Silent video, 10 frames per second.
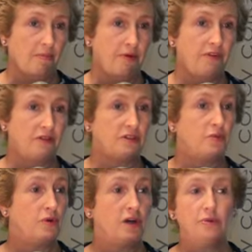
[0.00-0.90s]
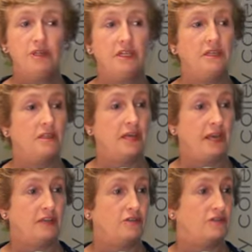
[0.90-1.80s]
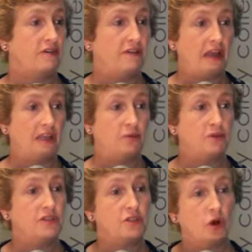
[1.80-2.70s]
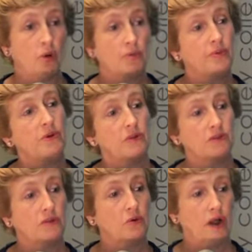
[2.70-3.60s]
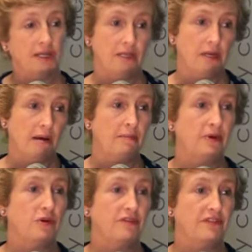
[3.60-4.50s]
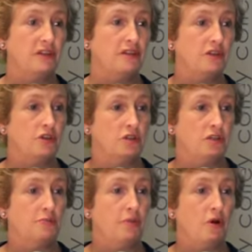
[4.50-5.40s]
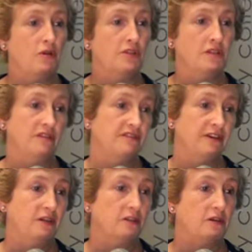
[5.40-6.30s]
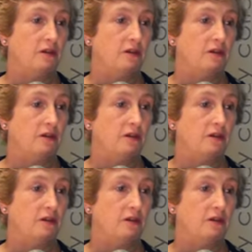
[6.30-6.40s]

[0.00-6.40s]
Previous work we did in the Hex River Valley, we sampled quite a number of indigenous plants in the veld